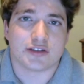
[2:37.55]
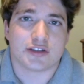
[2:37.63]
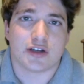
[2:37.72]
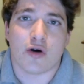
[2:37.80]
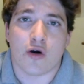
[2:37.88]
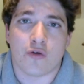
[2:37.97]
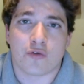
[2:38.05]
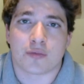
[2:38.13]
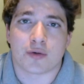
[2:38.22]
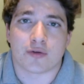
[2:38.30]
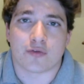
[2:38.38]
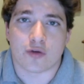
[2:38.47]
so
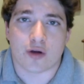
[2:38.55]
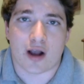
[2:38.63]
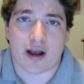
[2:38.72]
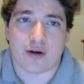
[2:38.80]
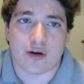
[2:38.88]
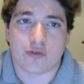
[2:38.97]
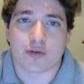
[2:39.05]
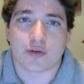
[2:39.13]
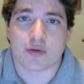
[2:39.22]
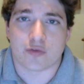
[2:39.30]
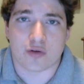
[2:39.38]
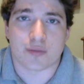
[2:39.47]

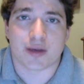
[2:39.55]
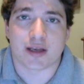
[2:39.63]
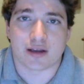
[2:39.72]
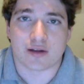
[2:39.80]
overperforming